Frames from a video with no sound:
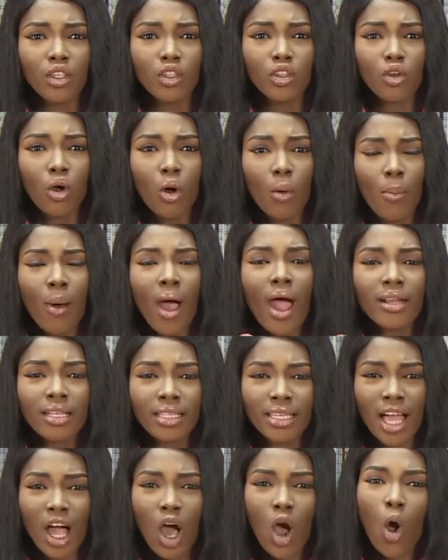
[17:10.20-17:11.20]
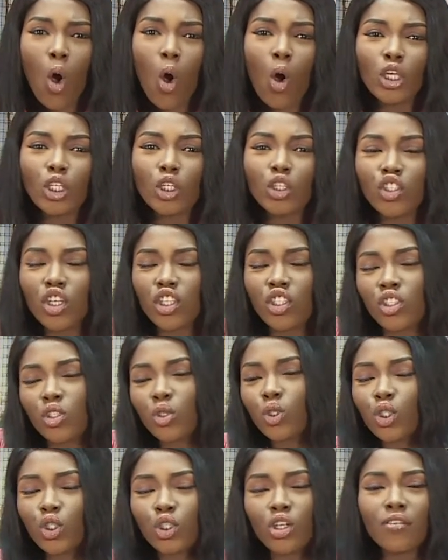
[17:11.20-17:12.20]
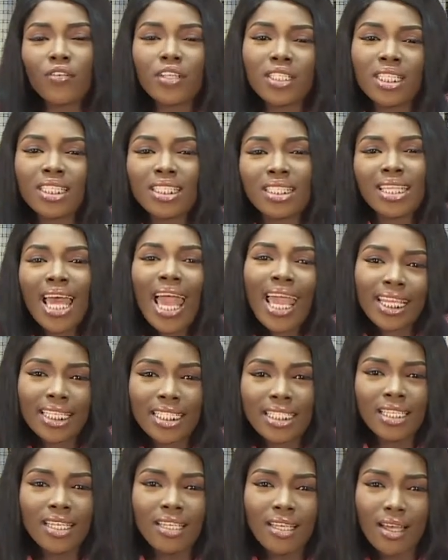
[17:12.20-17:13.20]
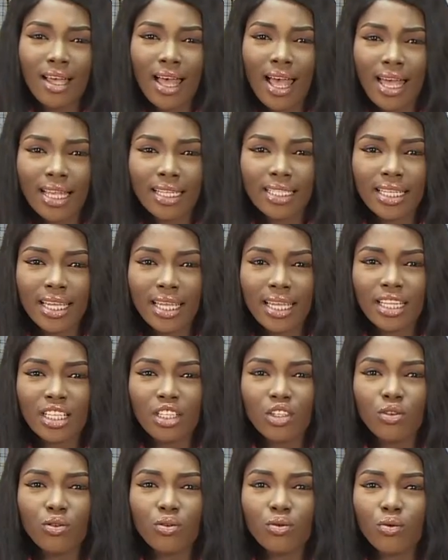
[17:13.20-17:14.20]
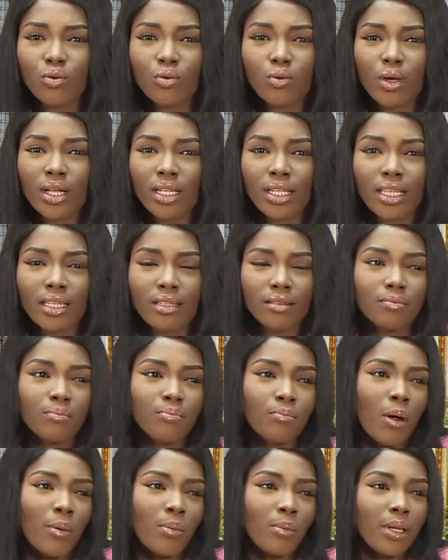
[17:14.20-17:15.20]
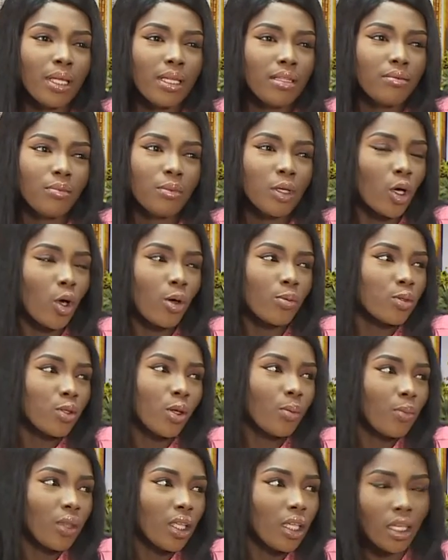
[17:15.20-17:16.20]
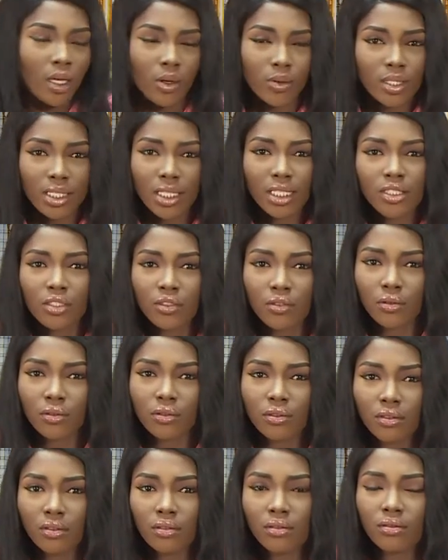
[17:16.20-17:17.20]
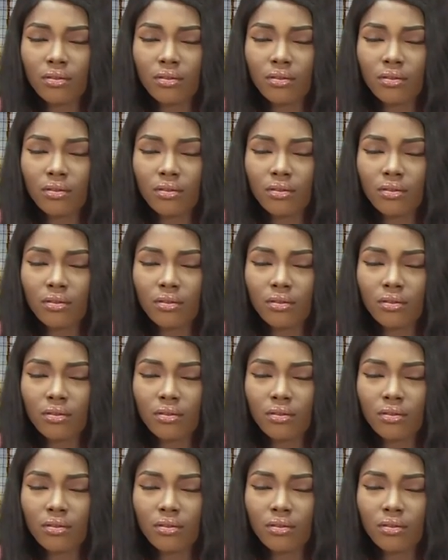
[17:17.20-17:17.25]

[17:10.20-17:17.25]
your partner, or you just, you know, shove it aside and then probably become something else later on?